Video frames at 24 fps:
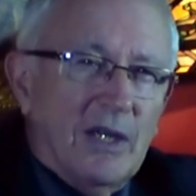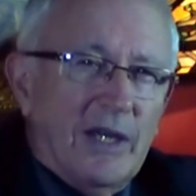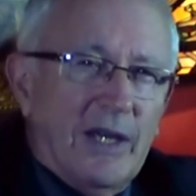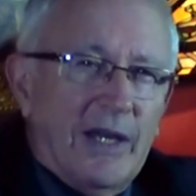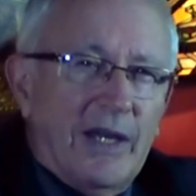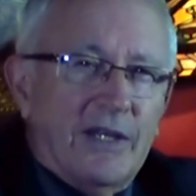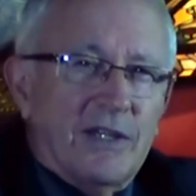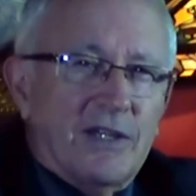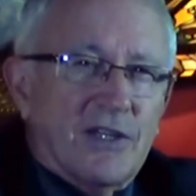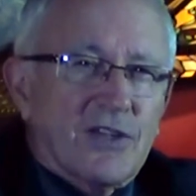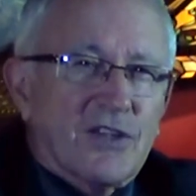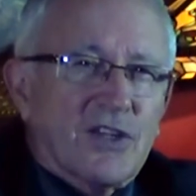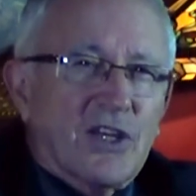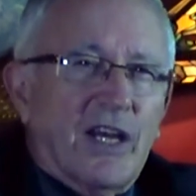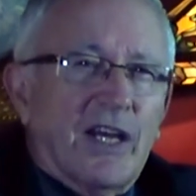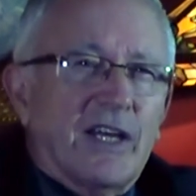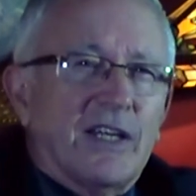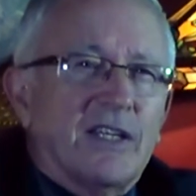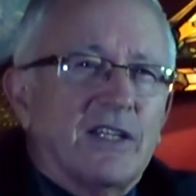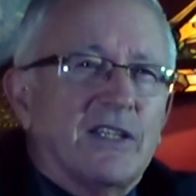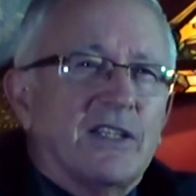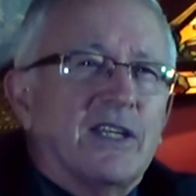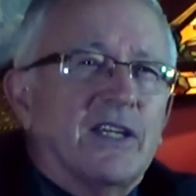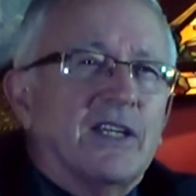and
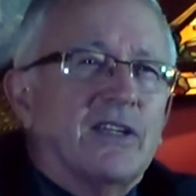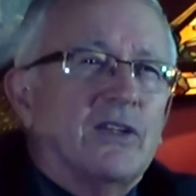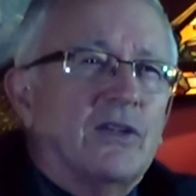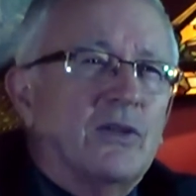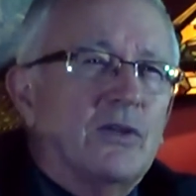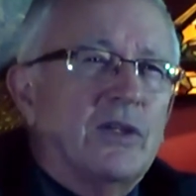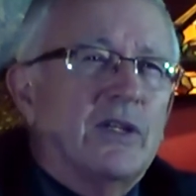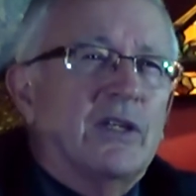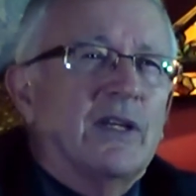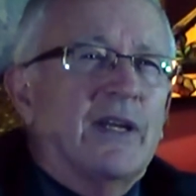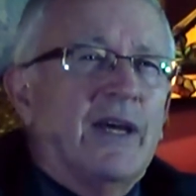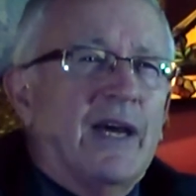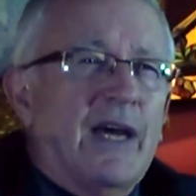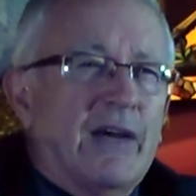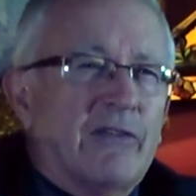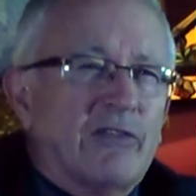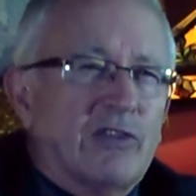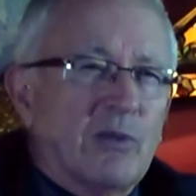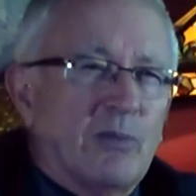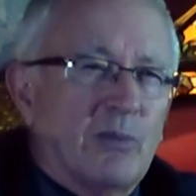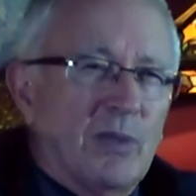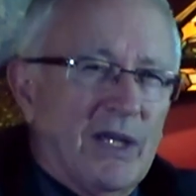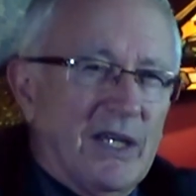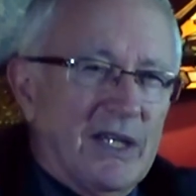decided that you didn't have
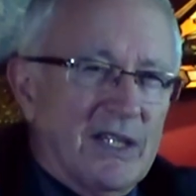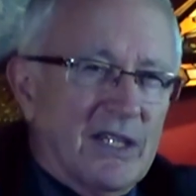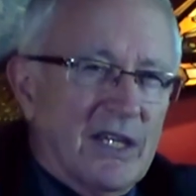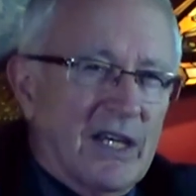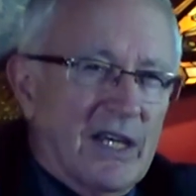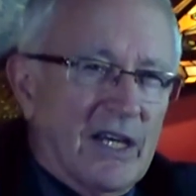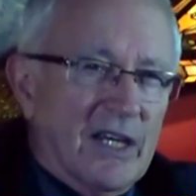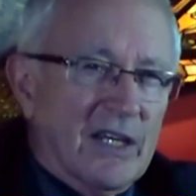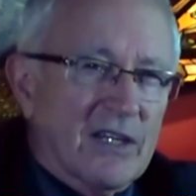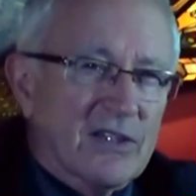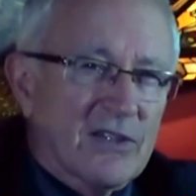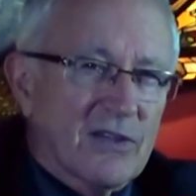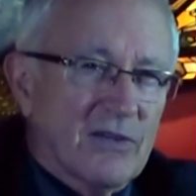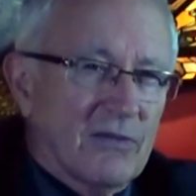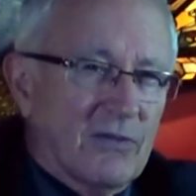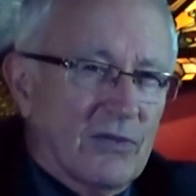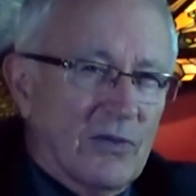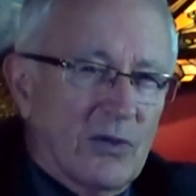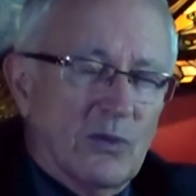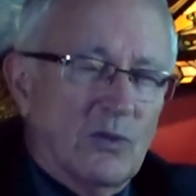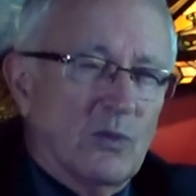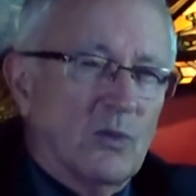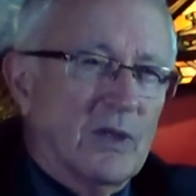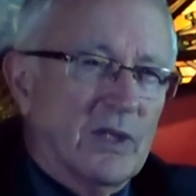to pay tax
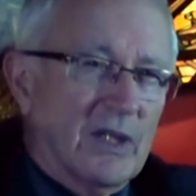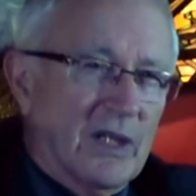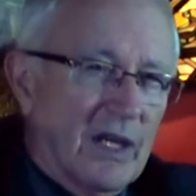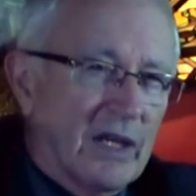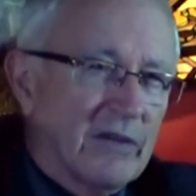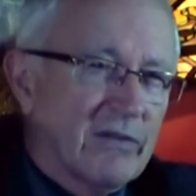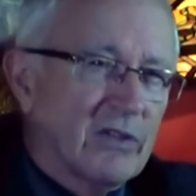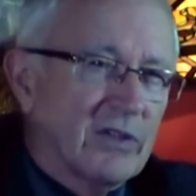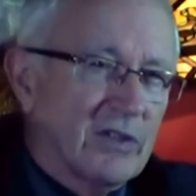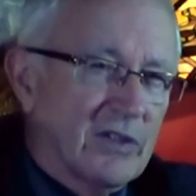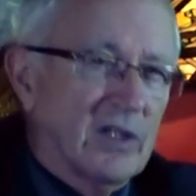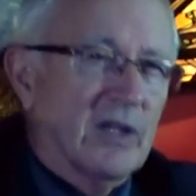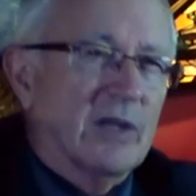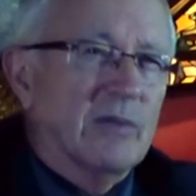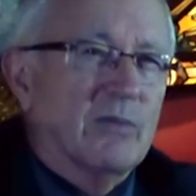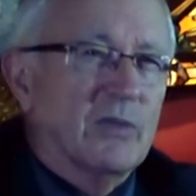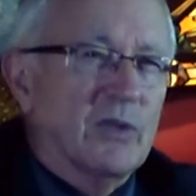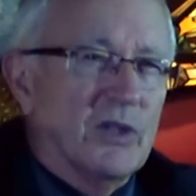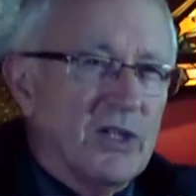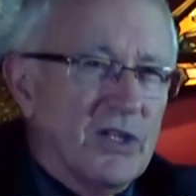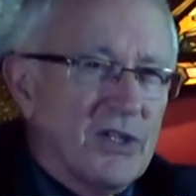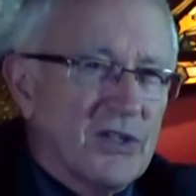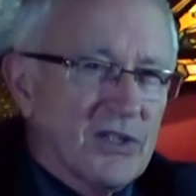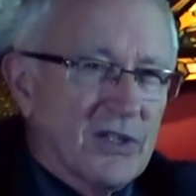for whatever dumb
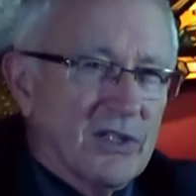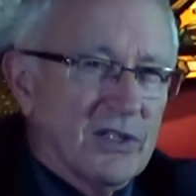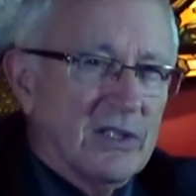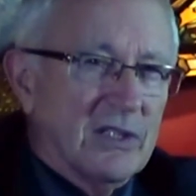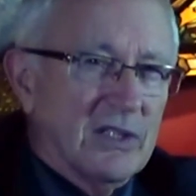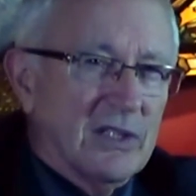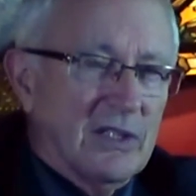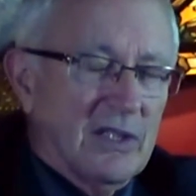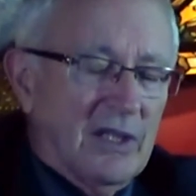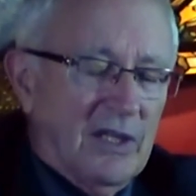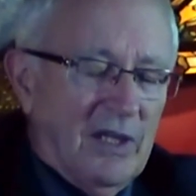reason,